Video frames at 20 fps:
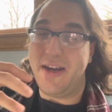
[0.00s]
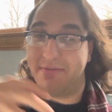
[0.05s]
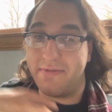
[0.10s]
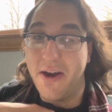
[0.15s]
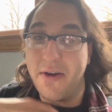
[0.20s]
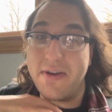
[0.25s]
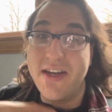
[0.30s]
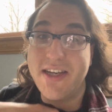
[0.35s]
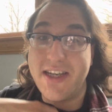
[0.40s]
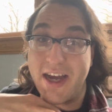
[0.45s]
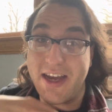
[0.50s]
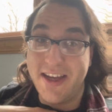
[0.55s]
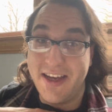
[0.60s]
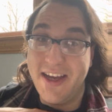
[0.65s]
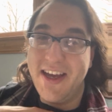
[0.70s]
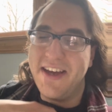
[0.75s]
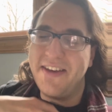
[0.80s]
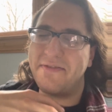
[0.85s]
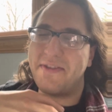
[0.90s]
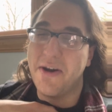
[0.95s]
very
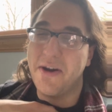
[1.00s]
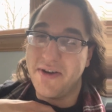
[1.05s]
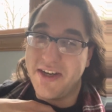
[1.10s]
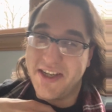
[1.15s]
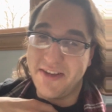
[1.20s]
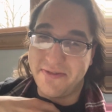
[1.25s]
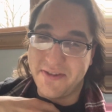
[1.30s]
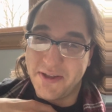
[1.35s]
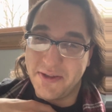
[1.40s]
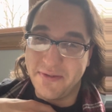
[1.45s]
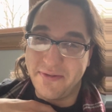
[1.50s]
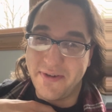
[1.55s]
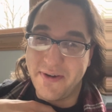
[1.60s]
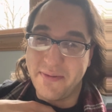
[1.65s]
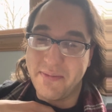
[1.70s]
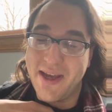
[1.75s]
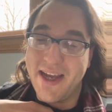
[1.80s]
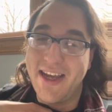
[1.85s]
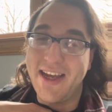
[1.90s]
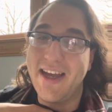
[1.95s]
difficult for
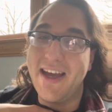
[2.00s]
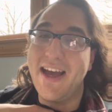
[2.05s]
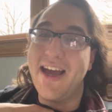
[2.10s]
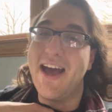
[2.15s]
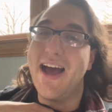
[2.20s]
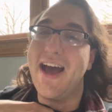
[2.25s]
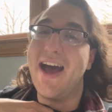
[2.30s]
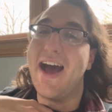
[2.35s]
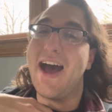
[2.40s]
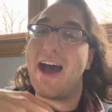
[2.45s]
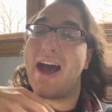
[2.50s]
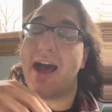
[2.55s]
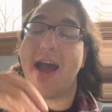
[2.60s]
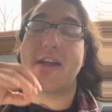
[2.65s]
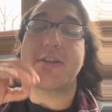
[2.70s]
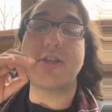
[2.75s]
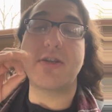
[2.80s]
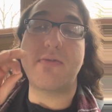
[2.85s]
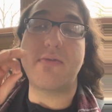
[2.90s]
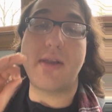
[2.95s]
me.
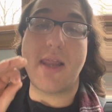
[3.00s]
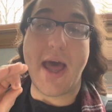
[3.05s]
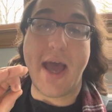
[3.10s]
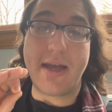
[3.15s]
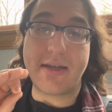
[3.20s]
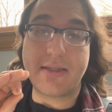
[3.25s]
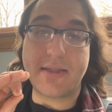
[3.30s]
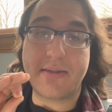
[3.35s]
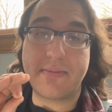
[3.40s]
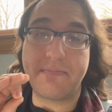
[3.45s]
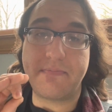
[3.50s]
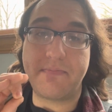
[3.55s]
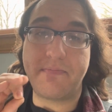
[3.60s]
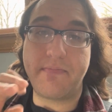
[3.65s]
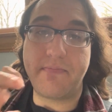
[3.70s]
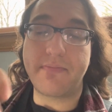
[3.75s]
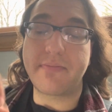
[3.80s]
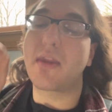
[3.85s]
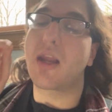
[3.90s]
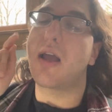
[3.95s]
I should relax.
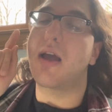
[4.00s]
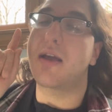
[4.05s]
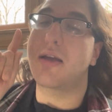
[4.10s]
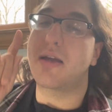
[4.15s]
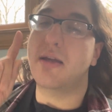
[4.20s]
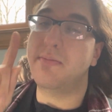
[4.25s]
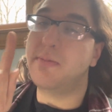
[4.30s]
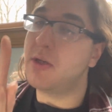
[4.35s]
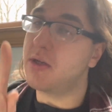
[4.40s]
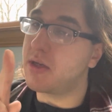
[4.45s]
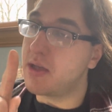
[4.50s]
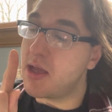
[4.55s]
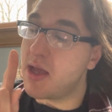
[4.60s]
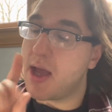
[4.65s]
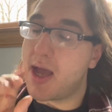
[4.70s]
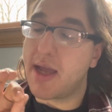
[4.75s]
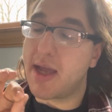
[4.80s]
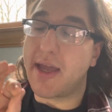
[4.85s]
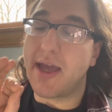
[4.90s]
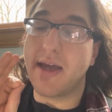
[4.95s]
I can
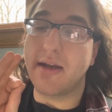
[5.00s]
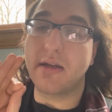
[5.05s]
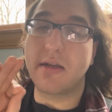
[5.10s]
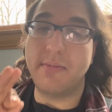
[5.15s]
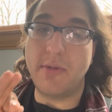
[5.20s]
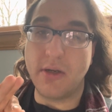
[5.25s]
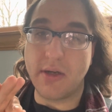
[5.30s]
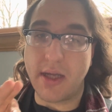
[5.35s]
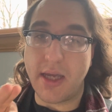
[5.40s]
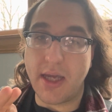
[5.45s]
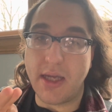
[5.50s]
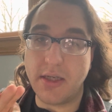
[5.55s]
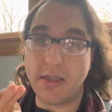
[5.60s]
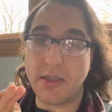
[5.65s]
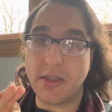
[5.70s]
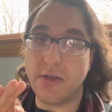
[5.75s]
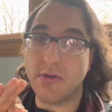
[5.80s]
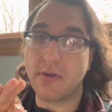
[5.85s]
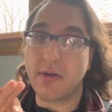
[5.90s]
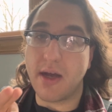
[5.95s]
communicate
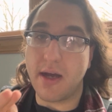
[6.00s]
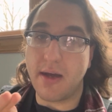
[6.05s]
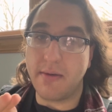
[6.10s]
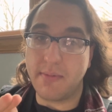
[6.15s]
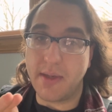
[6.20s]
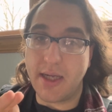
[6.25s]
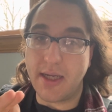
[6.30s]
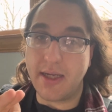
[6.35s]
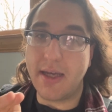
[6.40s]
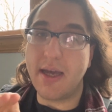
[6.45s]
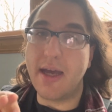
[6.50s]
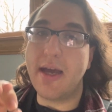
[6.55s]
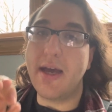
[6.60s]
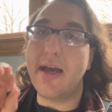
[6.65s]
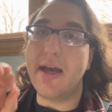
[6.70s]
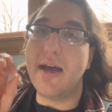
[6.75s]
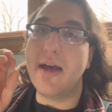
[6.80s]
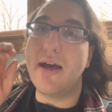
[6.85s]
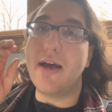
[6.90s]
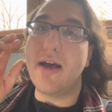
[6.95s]
to you calmly.
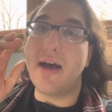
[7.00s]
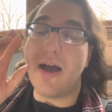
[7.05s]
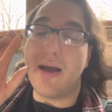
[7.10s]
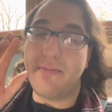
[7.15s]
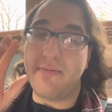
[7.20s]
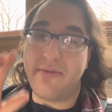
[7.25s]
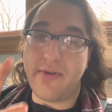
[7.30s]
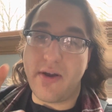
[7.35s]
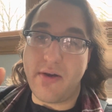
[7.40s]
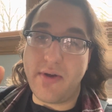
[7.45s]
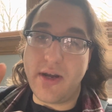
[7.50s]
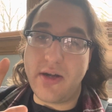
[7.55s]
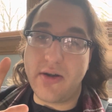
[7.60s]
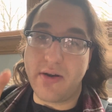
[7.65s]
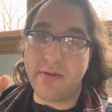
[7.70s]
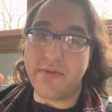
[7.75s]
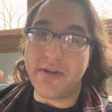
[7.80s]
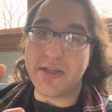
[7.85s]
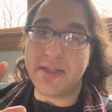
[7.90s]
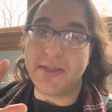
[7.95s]
I'm very
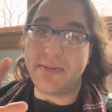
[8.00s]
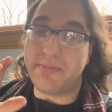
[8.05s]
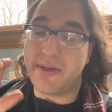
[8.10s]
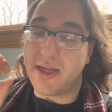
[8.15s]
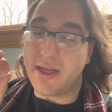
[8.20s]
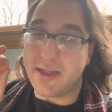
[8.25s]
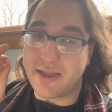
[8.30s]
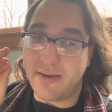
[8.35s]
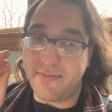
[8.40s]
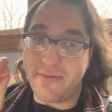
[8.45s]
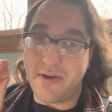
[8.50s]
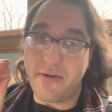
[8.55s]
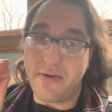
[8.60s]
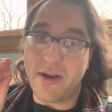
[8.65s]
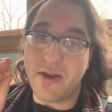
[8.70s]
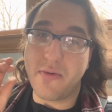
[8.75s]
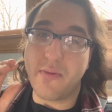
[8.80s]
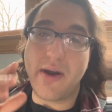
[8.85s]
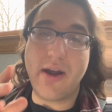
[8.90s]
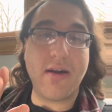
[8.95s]
nervous because I'm very
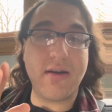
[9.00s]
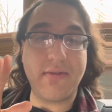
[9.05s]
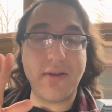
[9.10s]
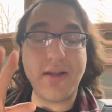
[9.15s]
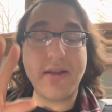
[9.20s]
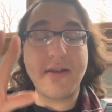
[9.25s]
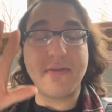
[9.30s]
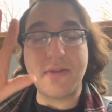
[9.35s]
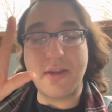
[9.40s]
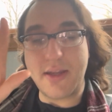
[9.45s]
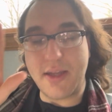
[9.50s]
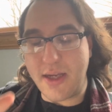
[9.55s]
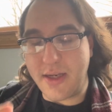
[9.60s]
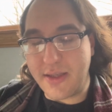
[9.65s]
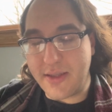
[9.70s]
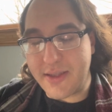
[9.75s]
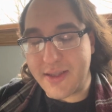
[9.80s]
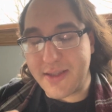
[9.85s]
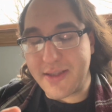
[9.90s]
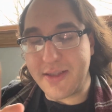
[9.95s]
aware of all of the
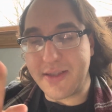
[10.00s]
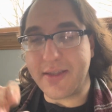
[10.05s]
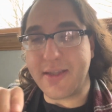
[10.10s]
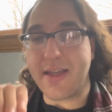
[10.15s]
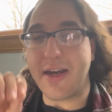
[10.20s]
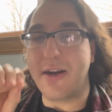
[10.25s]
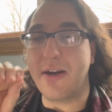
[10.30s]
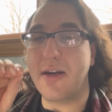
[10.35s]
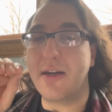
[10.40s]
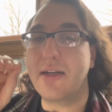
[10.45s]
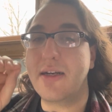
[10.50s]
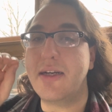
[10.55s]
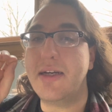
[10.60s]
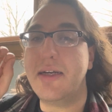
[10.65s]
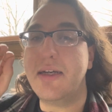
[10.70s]
things that are